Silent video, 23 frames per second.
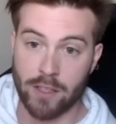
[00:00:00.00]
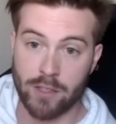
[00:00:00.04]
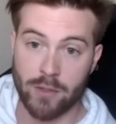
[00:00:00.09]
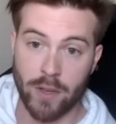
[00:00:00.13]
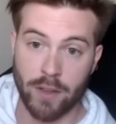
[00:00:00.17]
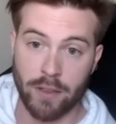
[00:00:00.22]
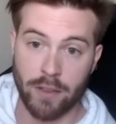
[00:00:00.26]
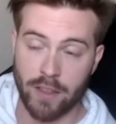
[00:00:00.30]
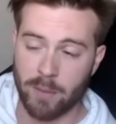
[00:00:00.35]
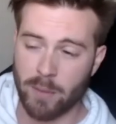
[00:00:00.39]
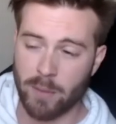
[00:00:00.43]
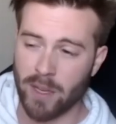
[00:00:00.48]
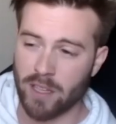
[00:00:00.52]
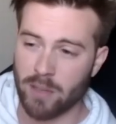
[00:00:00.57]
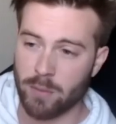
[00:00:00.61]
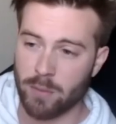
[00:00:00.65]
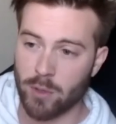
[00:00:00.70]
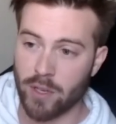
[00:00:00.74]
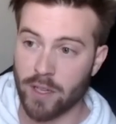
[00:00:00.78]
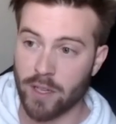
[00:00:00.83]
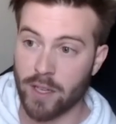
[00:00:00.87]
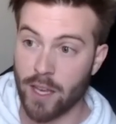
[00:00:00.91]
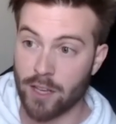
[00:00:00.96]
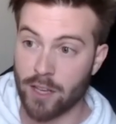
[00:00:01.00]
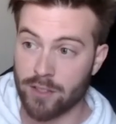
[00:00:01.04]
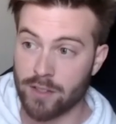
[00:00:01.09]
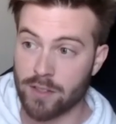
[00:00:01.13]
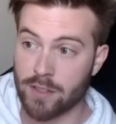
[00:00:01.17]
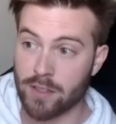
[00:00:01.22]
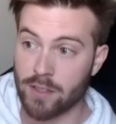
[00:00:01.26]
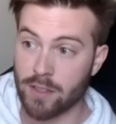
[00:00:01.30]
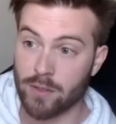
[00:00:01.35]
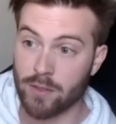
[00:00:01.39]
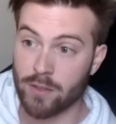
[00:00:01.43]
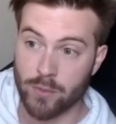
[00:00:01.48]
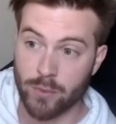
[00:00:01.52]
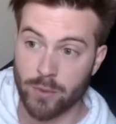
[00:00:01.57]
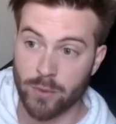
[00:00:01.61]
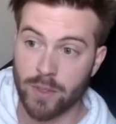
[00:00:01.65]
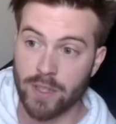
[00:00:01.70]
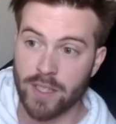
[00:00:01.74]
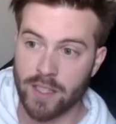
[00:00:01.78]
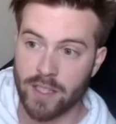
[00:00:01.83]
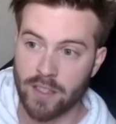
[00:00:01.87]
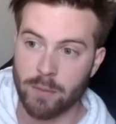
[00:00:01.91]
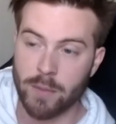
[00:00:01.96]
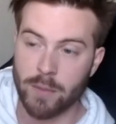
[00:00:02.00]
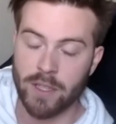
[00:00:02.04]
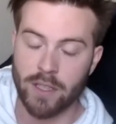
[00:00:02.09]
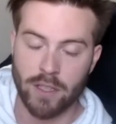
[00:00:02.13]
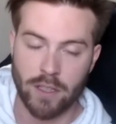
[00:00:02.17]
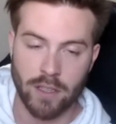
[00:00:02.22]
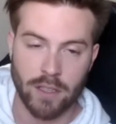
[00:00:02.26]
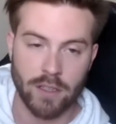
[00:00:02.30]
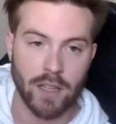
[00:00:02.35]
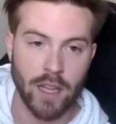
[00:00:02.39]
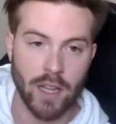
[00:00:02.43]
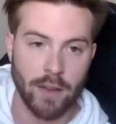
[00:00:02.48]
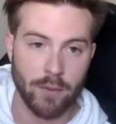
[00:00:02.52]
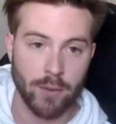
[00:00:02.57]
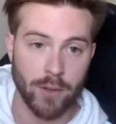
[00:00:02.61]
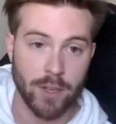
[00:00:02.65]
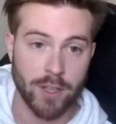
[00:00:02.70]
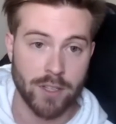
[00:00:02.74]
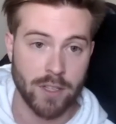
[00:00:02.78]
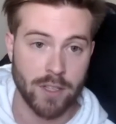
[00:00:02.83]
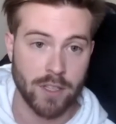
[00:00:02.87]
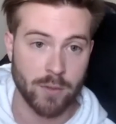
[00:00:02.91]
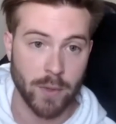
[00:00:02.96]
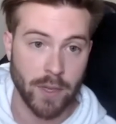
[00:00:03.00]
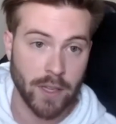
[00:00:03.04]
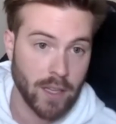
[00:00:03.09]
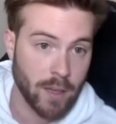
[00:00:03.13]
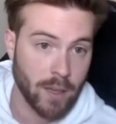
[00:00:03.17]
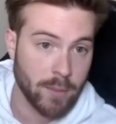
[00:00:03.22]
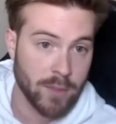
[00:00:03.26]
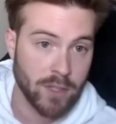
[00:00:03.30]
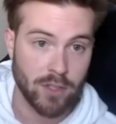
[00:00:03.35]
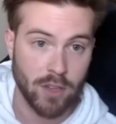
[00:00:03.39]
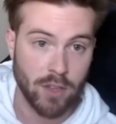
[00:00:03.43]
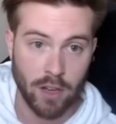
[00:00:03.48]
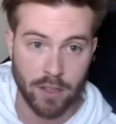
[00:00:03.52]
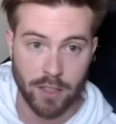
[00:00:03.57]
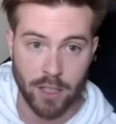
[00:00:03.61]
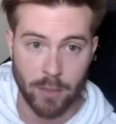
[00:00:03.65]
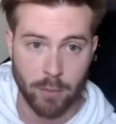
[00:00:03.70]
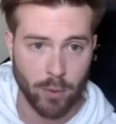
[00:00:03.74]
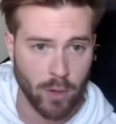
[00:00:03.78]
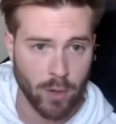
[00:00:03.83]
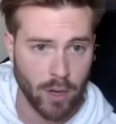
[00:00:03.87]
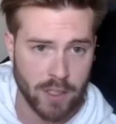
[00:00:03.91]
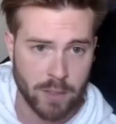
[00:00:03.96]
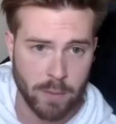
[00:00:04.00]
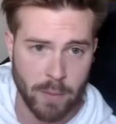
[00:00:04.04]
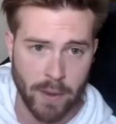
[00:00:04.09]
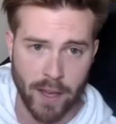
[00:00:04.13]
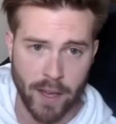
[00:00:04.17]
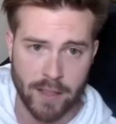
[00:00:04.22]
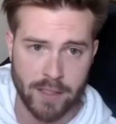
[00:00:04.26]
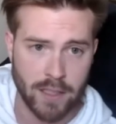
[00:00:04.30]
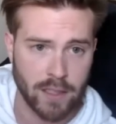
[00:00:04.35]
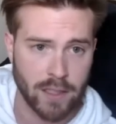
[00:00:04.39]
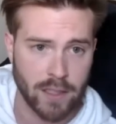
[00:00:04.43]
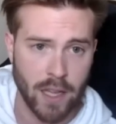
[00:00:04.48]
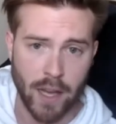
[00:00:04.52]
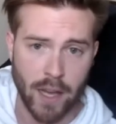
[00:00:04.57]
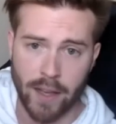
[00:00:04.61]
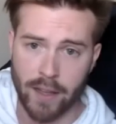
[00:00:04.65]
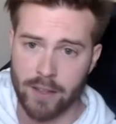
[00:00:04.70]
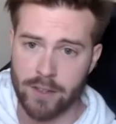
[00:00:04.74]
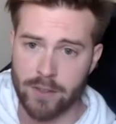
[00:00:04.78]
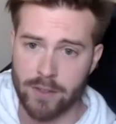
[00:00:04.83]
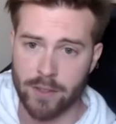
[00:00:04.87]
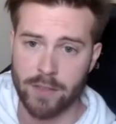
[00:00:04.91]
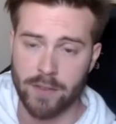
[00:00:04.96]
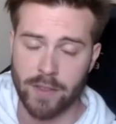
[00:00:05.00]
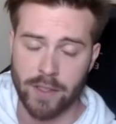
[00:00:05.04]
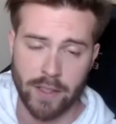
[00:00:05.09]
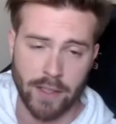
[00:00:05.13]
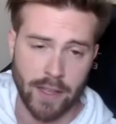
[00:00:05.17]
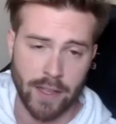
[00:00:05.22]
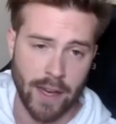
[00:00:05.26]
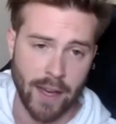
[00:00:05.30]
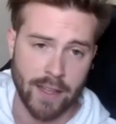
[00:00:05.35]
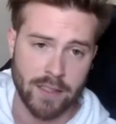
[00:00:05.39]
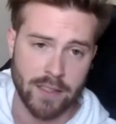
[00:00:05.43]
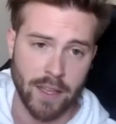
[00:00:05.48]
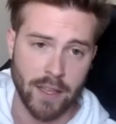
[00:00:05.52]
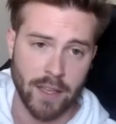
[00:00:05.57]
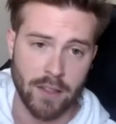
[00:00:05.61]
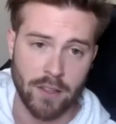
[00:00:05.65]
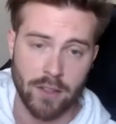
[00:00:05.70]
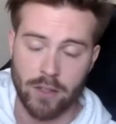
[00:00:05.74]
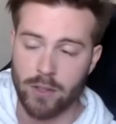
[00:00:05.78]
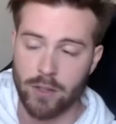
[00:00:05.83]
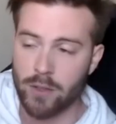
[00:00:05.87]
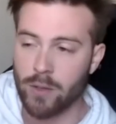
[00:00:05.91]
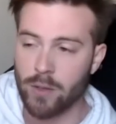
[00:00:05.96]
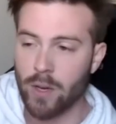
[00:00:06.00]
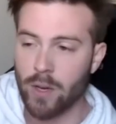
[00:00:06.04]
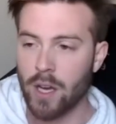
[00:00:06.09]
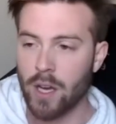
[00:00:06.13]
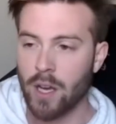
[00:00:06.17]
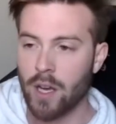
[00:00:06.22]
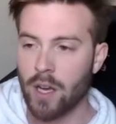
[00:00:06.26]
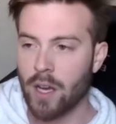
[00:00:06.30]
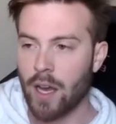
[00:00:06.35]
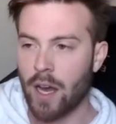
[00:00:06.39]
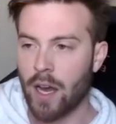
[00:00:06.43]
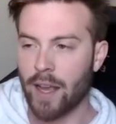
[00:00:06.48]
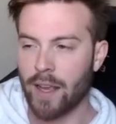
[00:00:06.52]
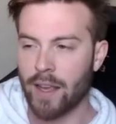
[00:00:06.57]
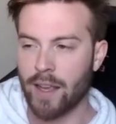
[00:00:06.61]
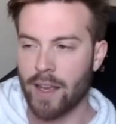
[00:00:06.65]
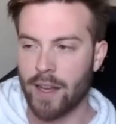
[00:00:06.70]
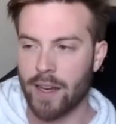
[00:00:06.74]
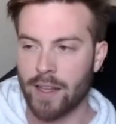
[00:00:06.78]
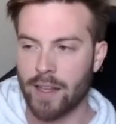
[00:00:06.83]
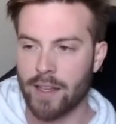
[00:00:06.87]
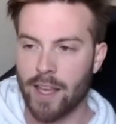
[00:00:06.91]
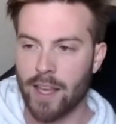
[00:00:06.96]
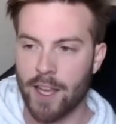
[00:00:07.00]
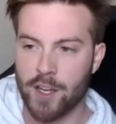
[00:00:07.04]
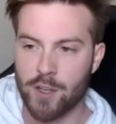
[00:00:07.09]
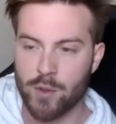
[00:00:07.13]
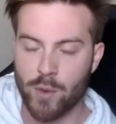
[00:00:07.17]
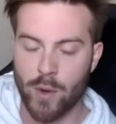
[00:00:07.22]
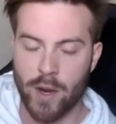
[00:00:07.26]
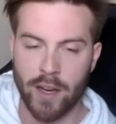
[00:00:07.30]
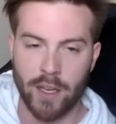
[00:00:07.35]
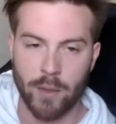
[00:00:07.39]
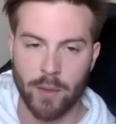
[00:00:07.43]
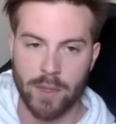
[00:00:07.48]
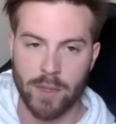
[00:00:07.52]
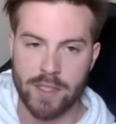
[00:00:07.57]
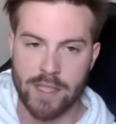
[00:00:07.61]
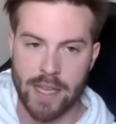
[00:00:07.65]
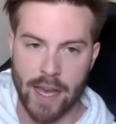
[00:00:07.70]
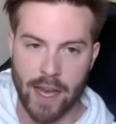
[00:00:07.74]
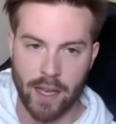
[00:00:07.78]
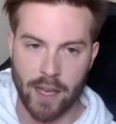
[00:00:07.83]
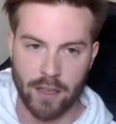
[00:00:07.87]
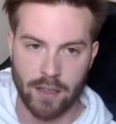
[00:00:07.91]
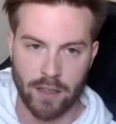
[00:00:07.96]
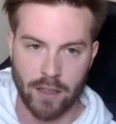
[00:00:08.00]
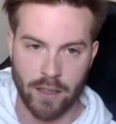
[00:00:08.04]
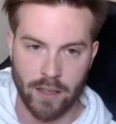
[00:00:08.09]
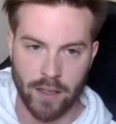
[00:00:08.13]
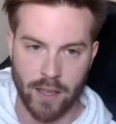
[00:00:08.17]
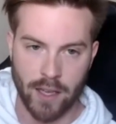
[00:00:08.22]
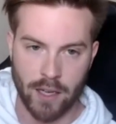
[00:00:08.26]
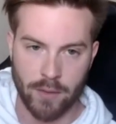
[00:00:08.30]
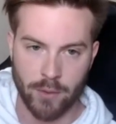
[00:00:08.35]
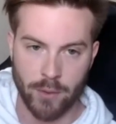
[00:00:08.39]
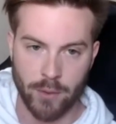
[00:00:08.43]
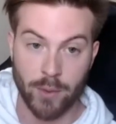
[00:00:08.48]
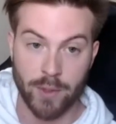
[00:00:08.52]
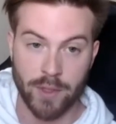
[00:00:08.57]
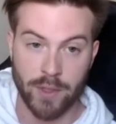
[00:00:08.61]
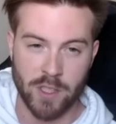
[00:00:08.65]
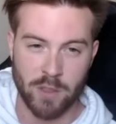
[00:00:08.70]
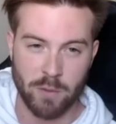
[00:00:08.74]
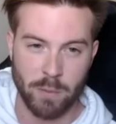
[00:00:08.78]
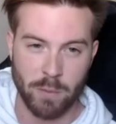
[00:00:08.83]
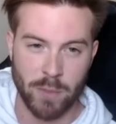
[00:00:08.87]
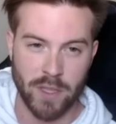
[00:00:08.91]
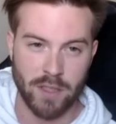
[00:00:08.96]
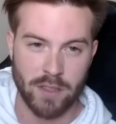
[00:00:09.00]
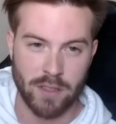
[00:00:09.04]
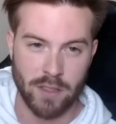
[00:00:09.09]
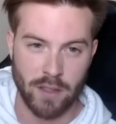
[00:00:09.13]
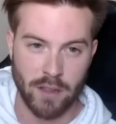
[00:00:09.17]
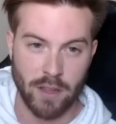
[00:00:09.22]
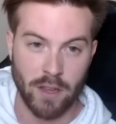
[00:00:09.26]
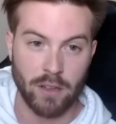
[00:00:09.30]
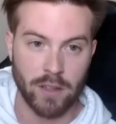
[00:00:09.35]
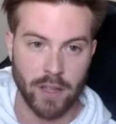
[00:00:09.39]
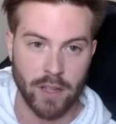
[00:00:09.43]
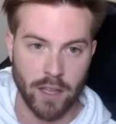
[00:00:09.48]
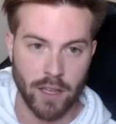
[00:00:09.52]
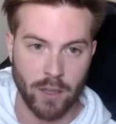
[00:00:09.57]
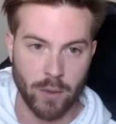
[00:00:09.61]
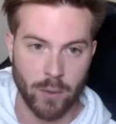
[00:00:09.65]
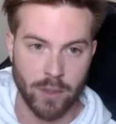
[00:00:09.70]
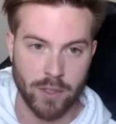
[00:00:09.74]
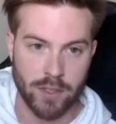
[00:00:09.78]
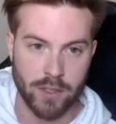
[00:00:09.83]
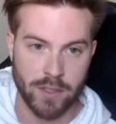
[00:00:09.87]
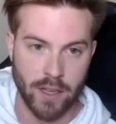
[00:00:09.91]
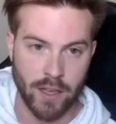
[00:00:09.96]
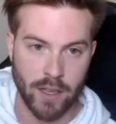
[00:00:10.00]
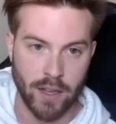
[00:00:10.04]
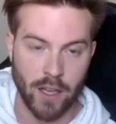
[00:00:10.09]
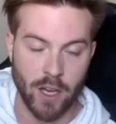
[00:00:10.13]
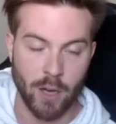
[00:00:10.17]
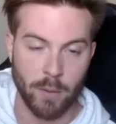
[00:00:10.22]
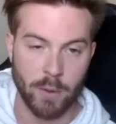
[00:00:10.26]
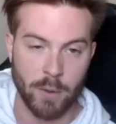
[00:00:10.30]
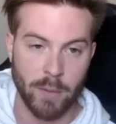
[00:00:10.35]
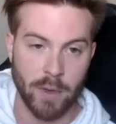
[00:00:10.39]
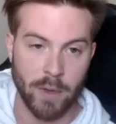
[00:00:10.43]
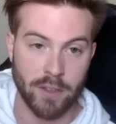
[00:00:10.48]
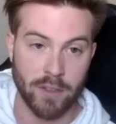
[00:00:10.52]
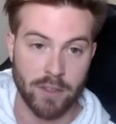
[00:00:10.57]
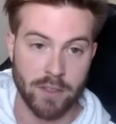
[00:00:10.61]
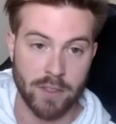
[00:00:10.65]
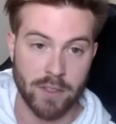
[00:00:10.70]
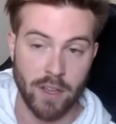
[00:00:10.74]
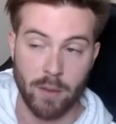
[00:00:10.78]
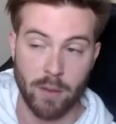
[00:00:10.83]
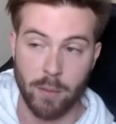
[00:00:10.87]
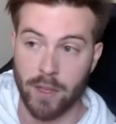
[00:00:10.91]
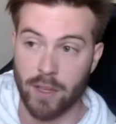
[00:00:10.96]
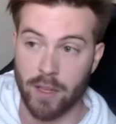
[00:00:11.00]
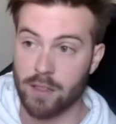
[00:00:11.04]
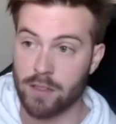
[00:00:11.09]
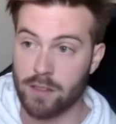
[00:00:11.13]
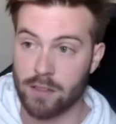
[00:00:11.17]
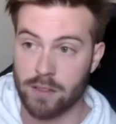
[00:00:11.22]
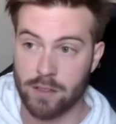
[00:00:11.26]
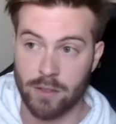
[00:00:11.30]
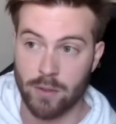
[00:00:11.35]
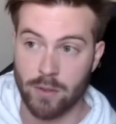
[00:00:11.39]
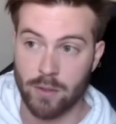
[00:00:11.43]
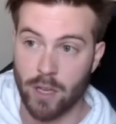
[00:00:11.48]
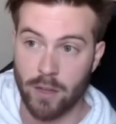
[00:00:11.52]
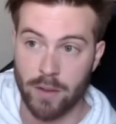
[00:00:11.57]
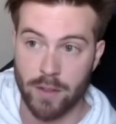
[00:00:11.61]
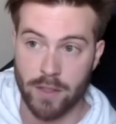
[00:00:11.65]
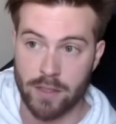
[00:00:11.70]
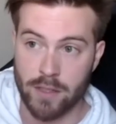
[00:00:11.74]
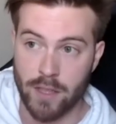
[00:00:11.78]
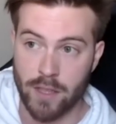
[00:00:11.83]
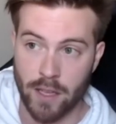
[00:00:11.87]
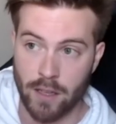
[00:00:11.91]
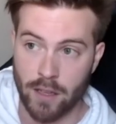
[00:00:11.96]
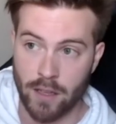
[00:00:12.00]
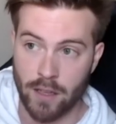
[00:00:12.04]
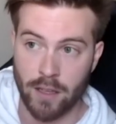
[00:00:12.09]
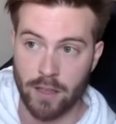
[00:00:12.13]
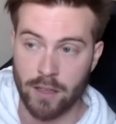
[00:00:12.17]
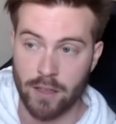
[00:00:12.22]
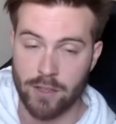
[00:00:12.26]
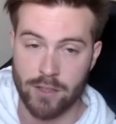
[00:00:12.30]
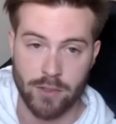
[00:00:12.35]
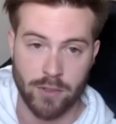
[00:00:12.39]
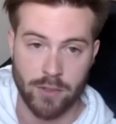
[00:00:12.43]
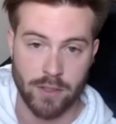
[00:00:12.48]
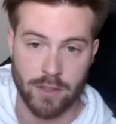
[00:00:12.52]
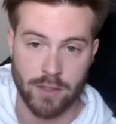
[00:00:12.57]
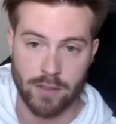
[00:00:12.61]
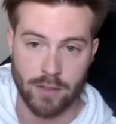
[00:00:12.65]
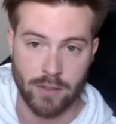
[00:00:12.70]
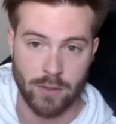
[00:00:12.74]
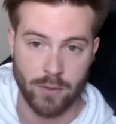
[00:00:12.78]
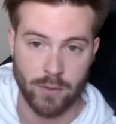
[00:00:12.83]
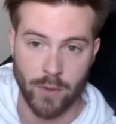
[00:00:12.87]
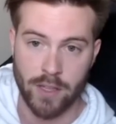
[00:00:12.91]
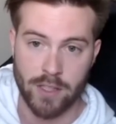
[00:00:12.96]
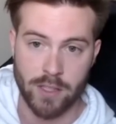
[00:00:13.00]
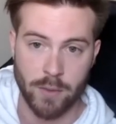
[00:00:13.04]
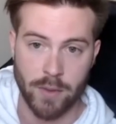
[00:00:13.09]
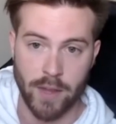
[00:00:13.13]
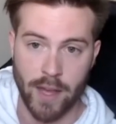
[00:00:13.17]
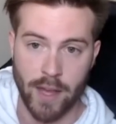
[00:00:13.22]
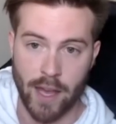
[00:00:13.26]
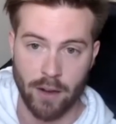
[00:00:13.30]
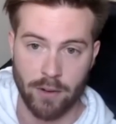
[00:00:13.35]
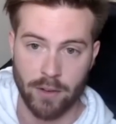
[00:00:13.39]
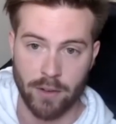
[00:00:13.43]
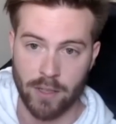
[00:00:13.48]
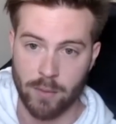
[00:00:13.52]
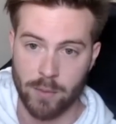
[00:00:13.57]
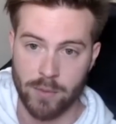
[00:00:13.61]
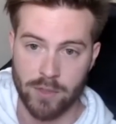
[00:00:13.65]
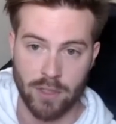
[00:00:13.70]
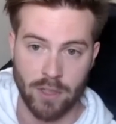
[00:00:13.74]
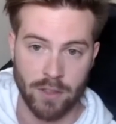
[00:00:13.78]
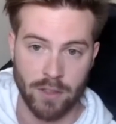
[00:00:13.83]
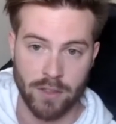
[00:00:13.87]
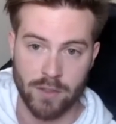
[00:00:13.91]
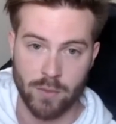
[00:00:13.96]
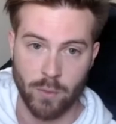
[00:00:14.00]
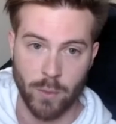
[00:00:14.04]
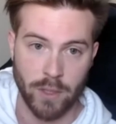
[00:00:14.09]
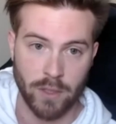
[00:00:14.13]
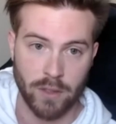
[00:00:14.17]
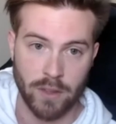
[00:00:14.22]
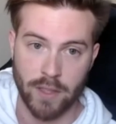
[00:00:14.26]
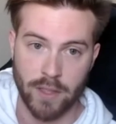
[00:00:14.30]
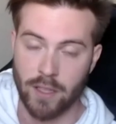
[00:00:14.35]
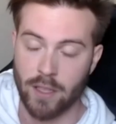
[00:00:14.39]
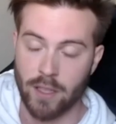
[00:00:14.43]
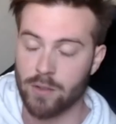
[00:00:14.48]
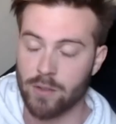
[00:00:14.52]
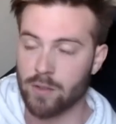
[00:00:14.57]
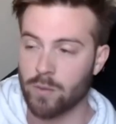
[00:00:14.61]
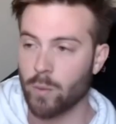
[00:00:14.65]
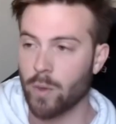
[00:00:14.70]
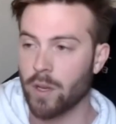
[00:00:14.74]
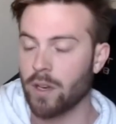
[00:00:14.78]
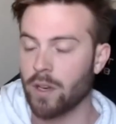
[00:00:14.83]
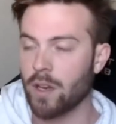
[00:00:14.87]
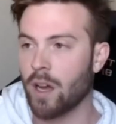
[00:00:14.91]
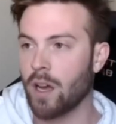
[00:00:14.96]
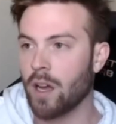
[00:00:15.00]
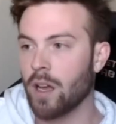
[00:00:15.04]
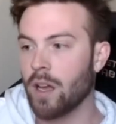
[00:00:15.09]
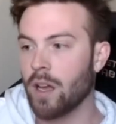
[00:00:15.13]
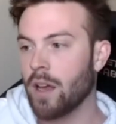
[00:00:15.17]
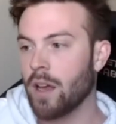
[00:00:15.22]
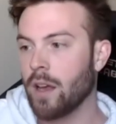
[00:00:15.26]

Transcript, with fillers: So I think my communication skills really give me a good leverage because when it comes to talking to prospects, clients, or even guys like you, I can kind of gauge where anyone's at and kind of really speak to their language to kind of help them understand because you know this industry is crazy with acronyms and all these weird lingos and whatnot.